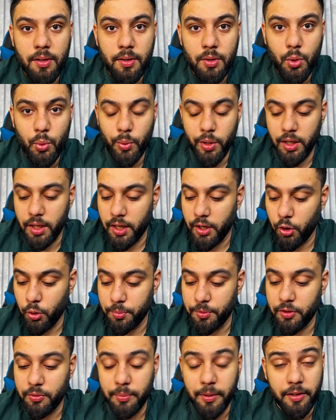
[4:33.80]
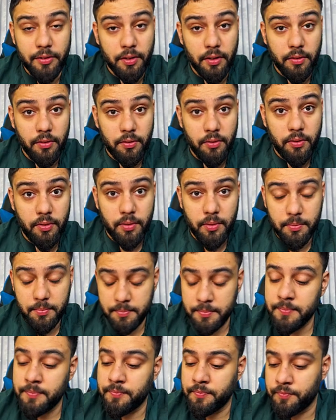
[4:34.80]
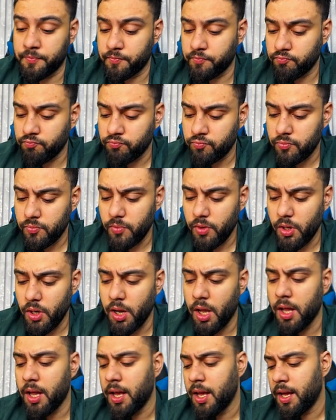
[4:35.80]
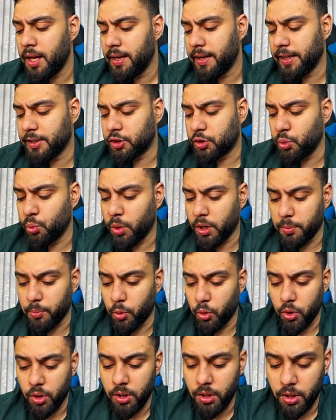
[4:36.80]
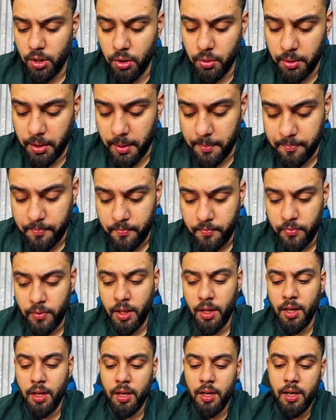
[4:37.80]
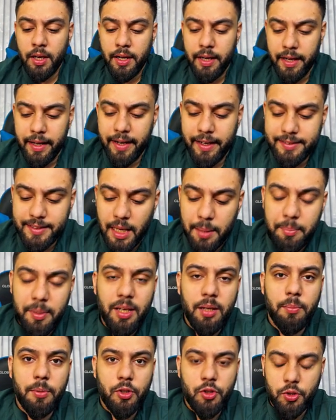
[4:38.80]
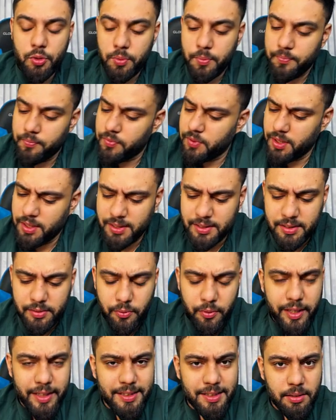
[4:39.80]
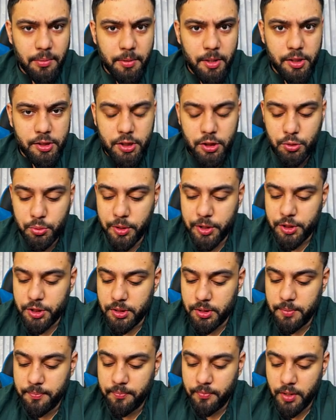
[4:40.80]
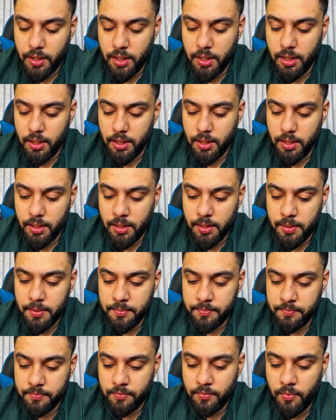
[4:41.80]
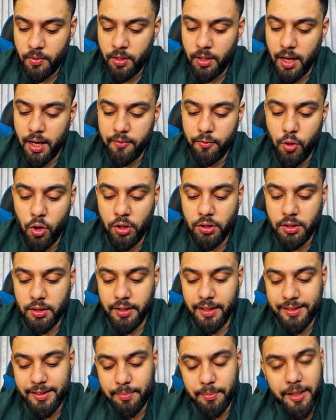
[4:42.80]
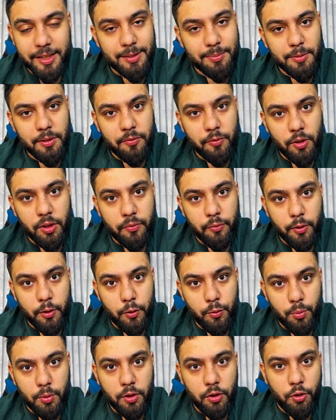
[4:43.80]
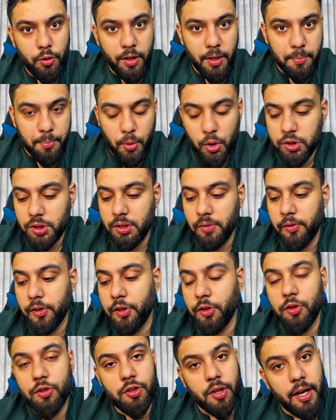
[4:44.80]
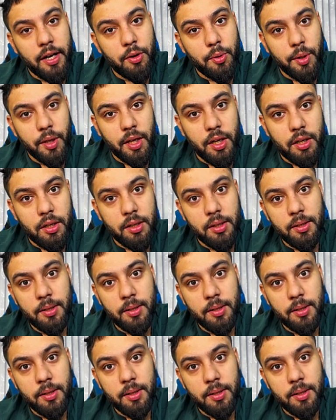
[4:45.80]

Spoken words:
Well, I hope this makes sense. Let's do one more. Okay. In example number 2, it's a very similar situation. I've got displacement for the first one. You can pause the video, try doing it.